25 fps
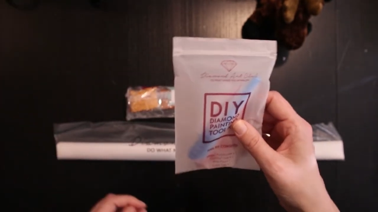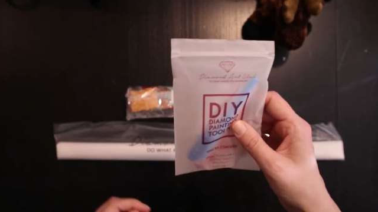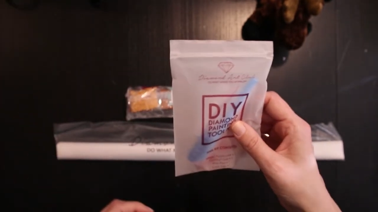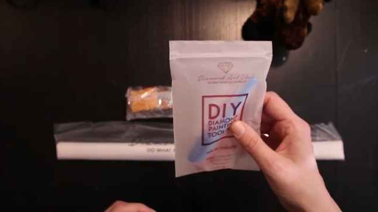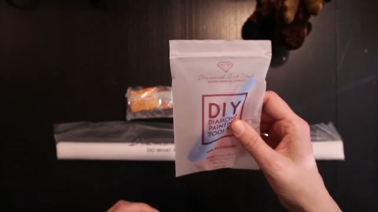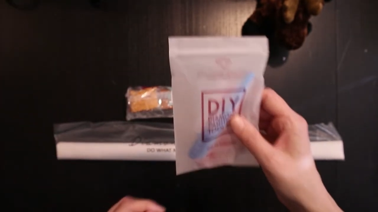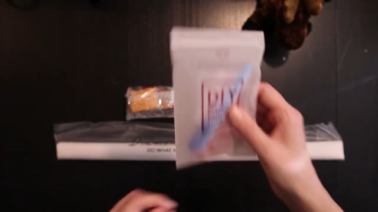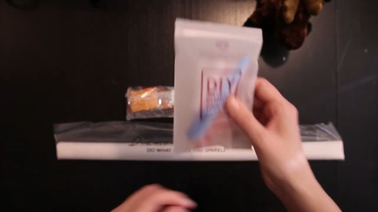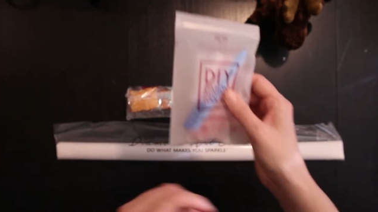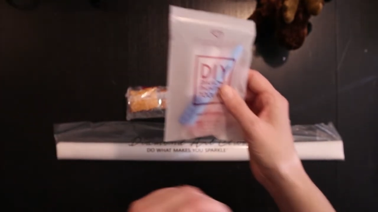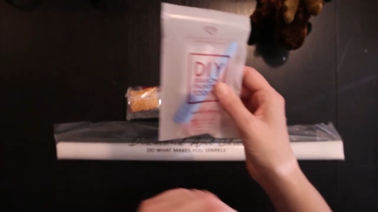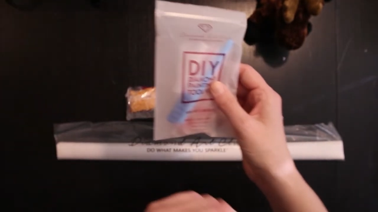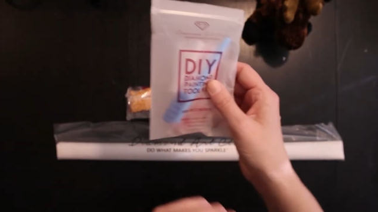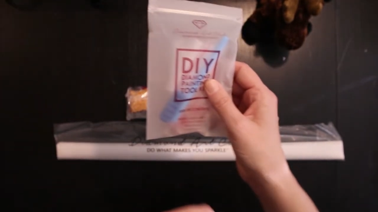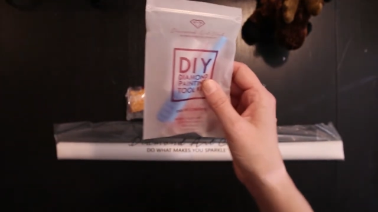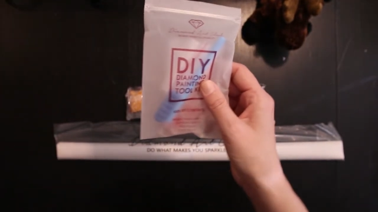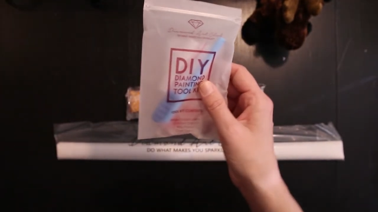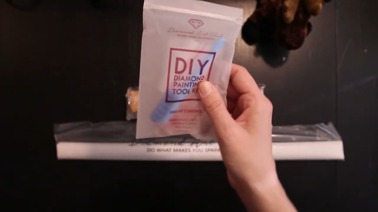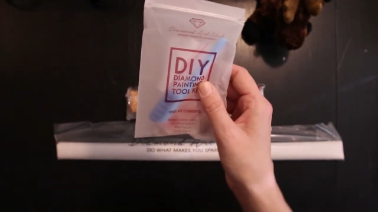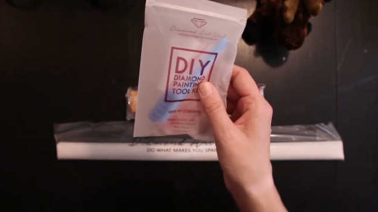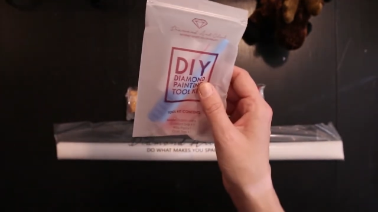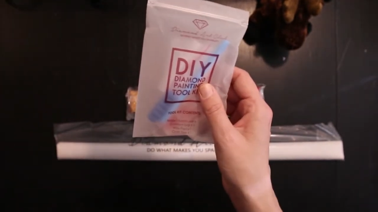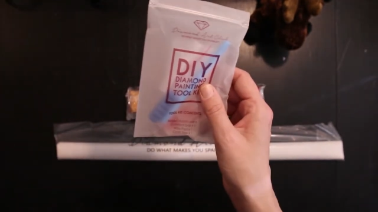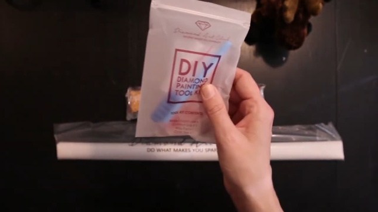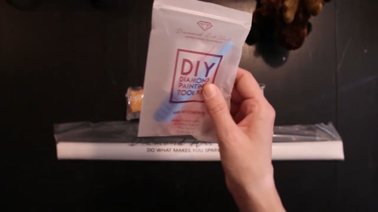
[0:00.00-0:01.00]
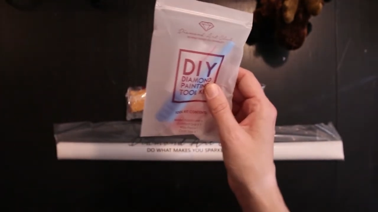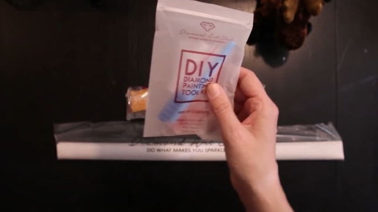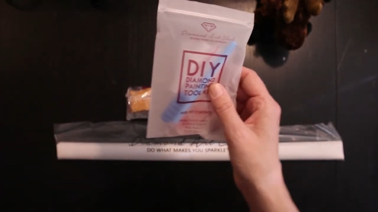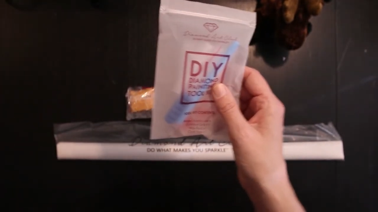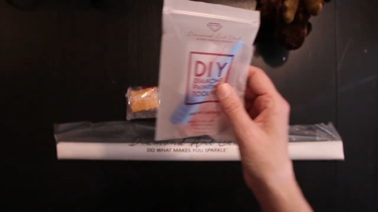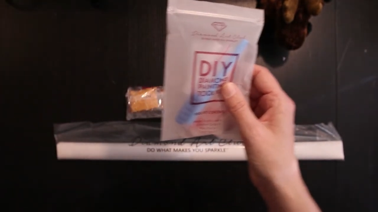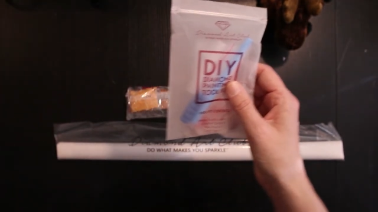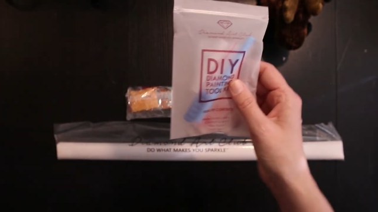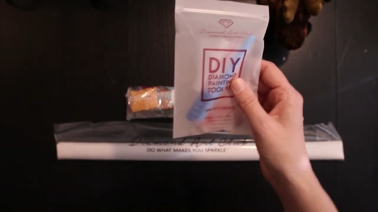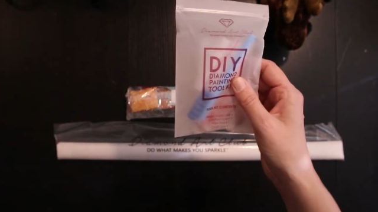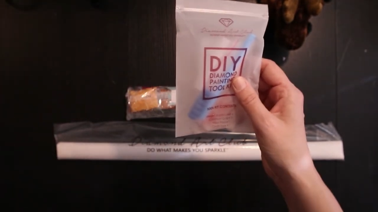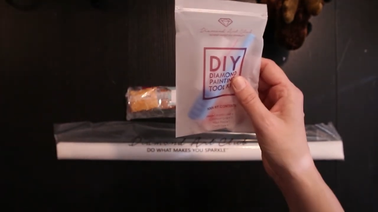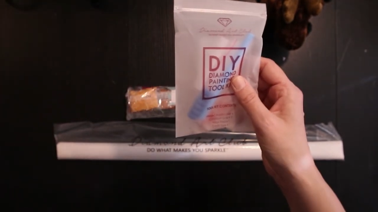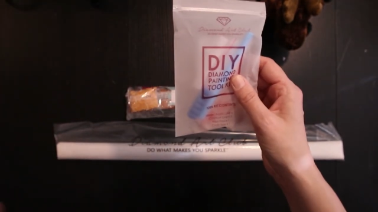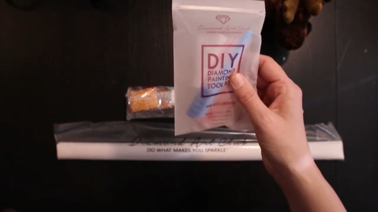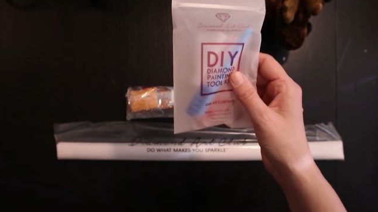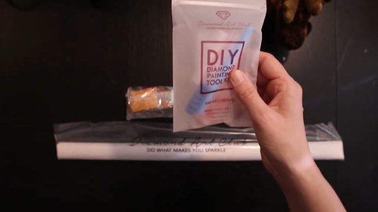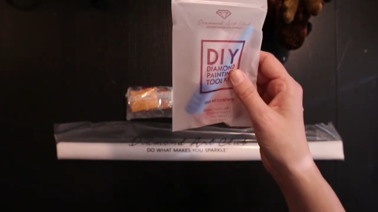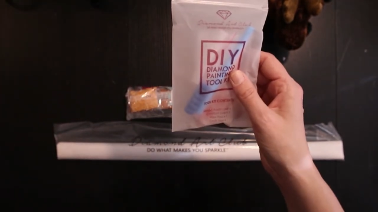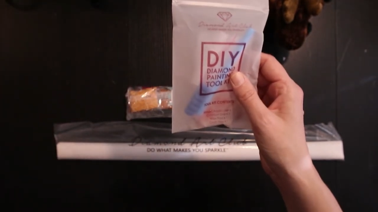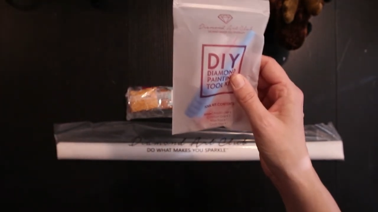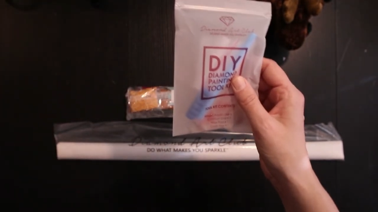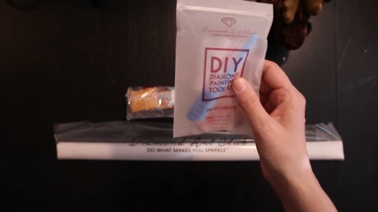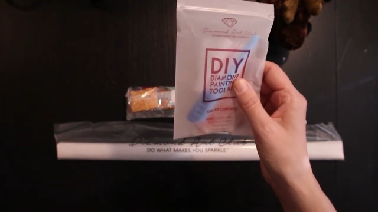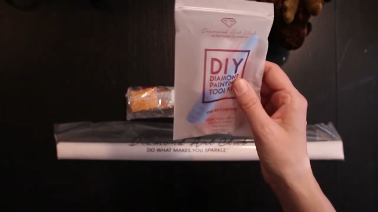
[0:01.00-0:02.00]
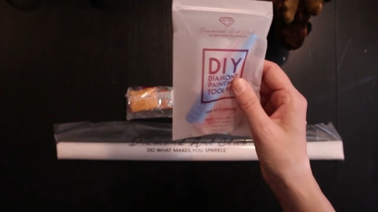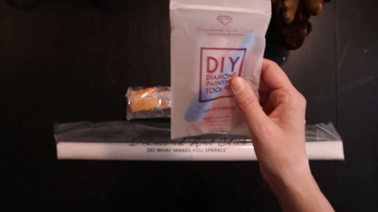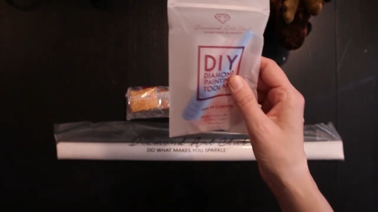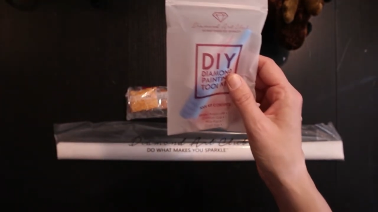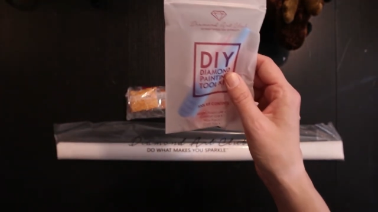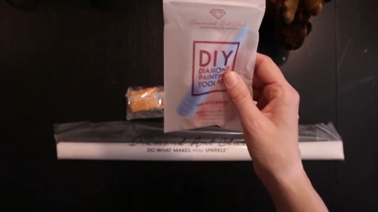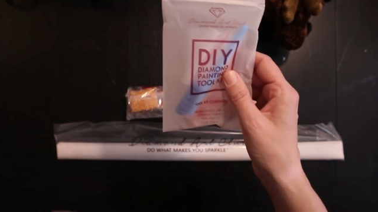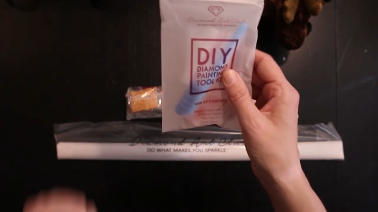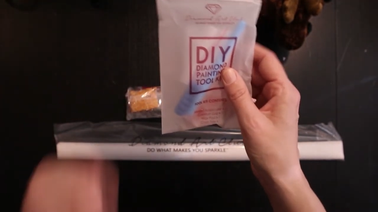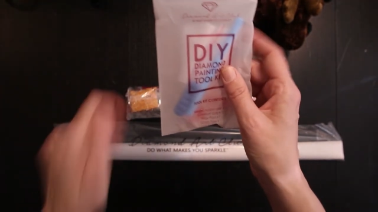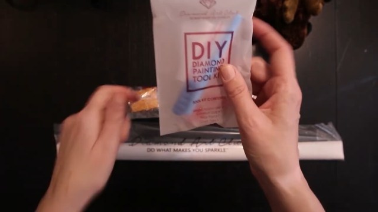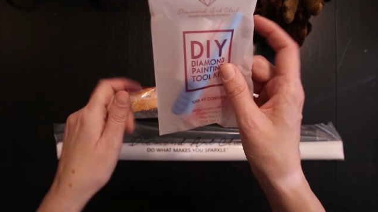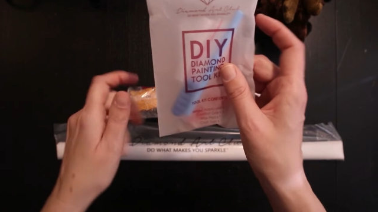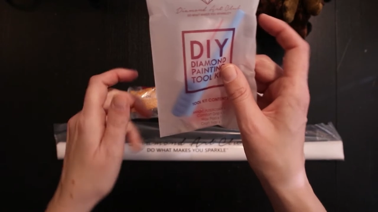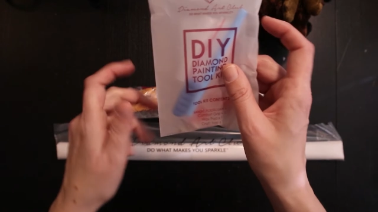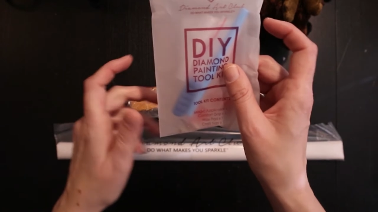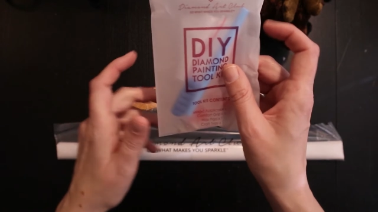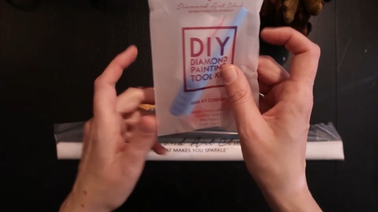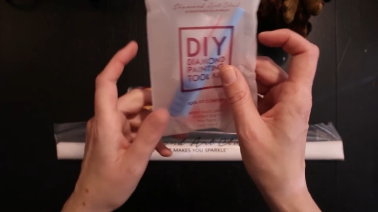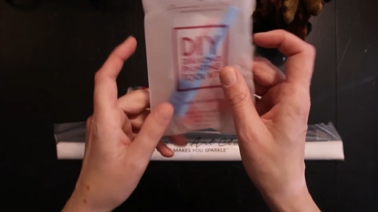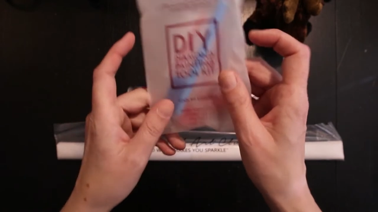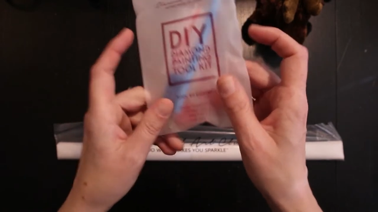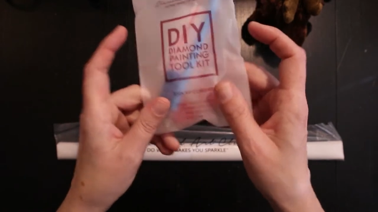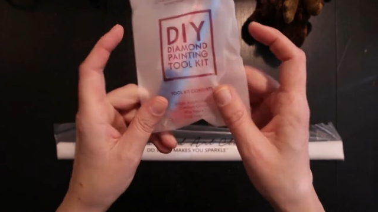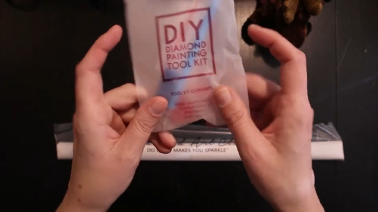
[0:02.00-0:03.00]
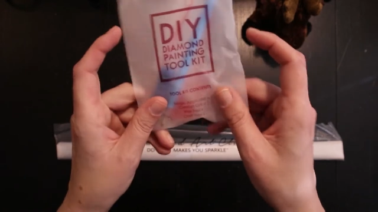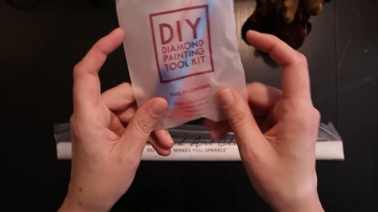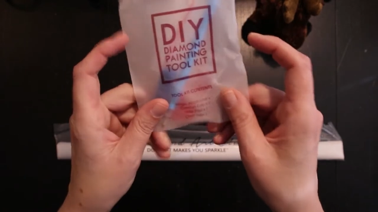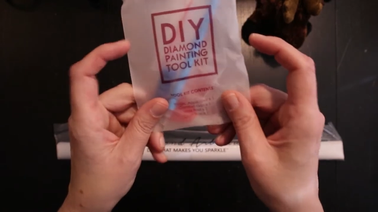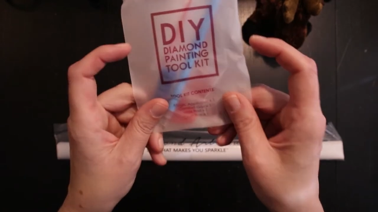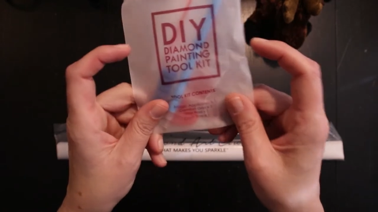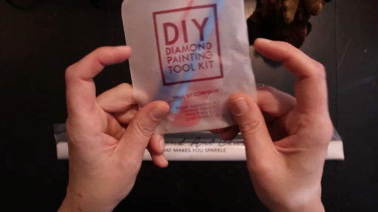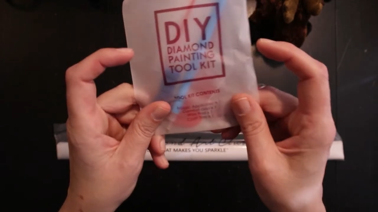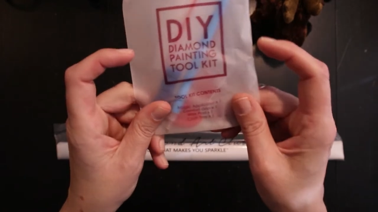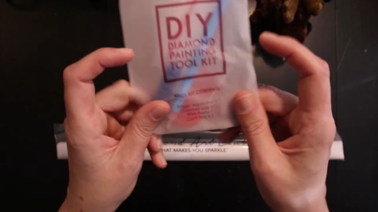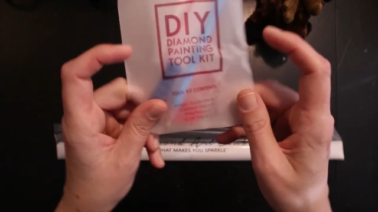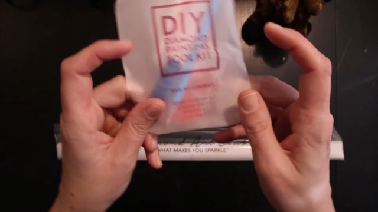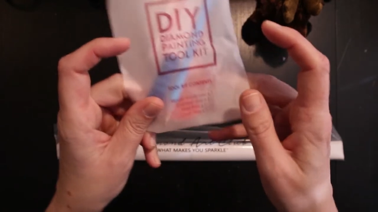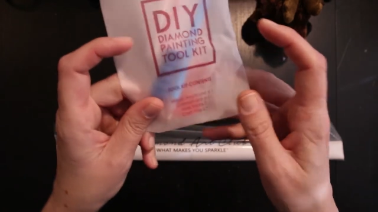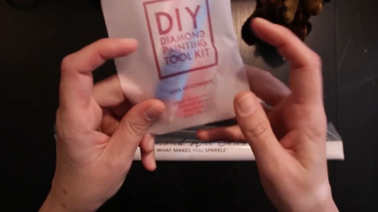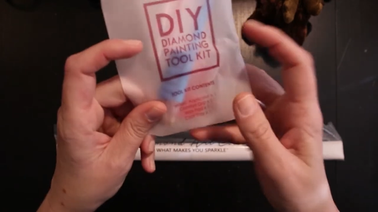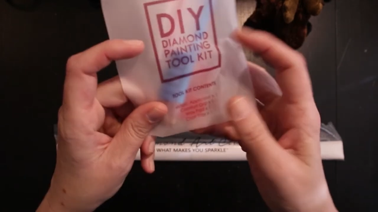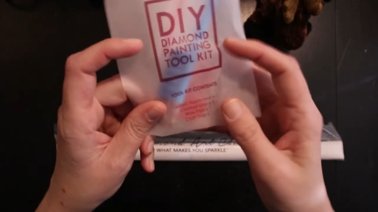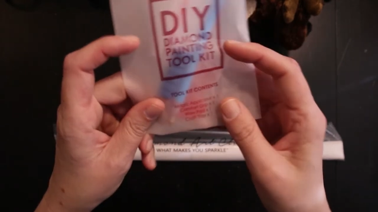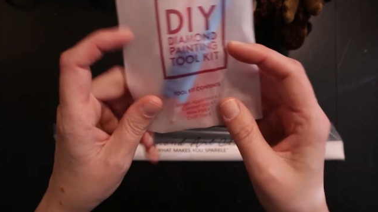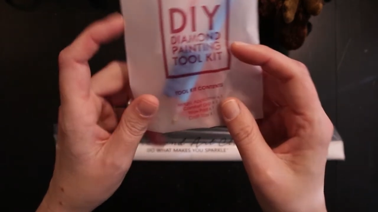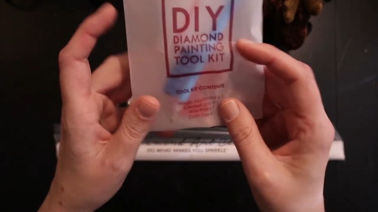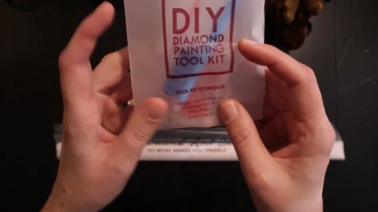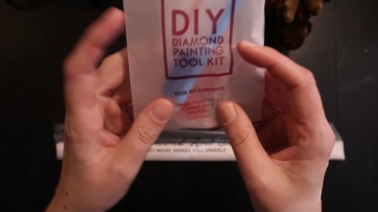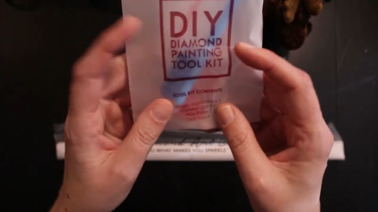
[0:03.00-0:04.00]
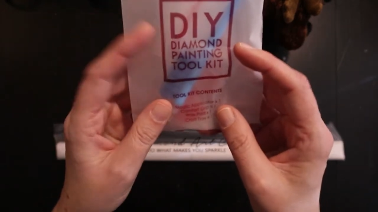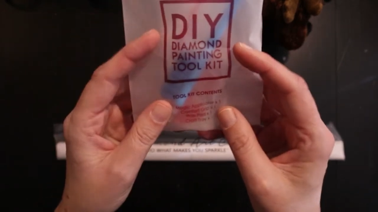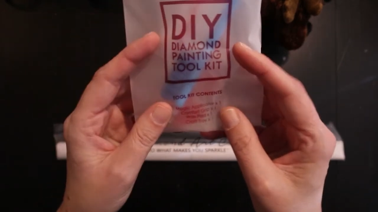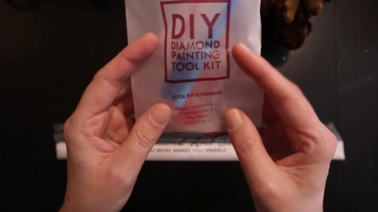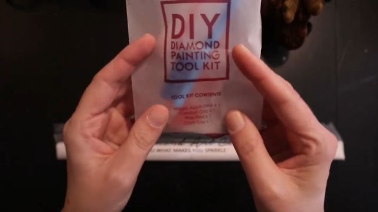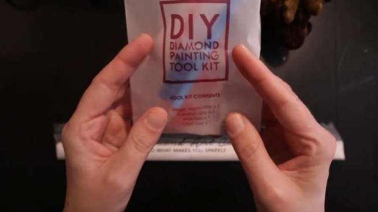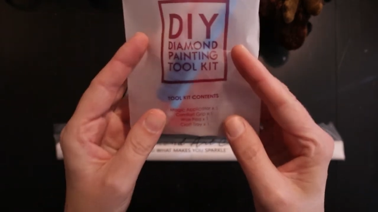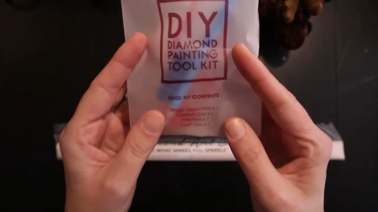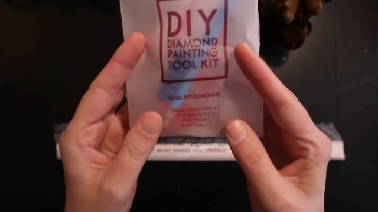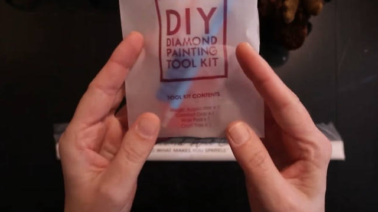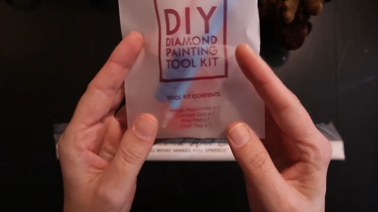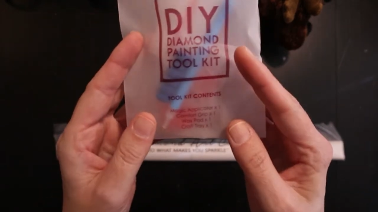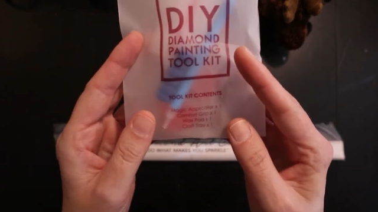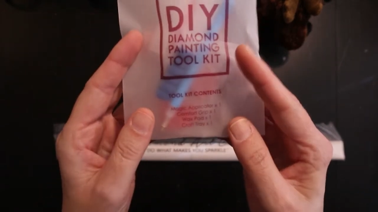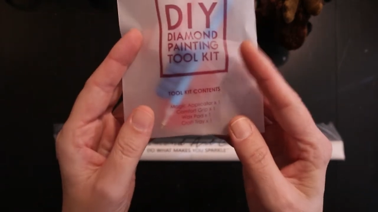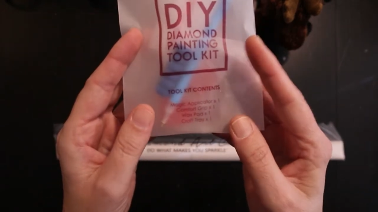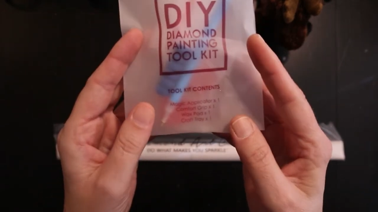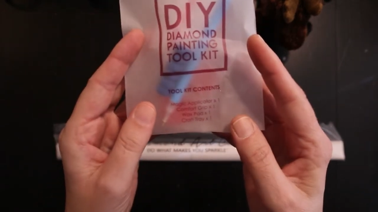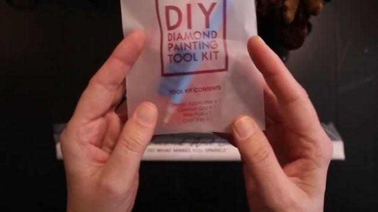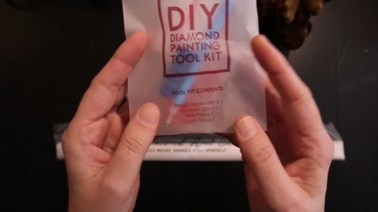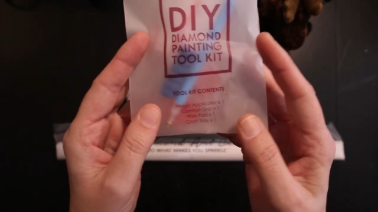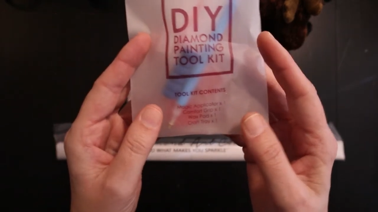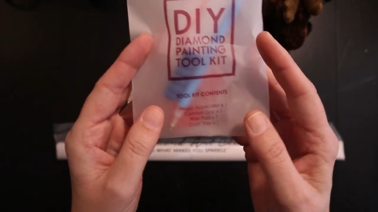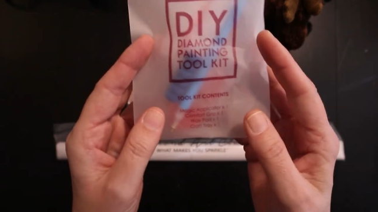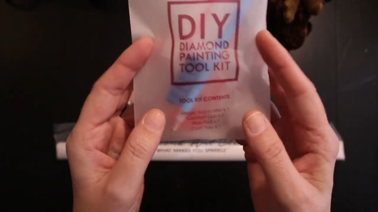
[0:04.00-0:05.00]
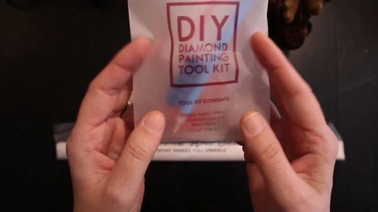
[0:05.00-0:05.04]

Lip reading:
(no speaker visible)